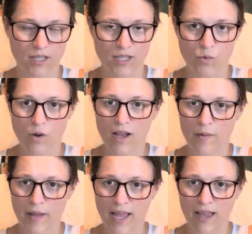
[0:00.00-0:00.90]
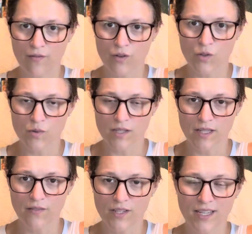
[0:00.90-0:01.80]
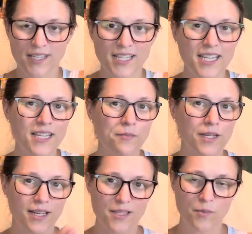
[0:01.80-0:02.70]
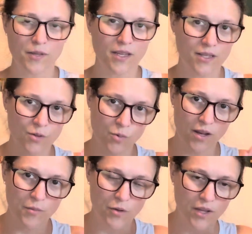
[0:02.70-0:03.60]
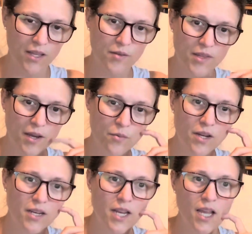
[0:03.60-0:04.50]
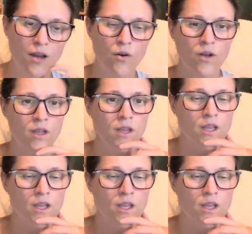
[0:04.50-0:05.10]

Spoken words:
is why my average was $11.19, but I explained why I'm okay with that right now.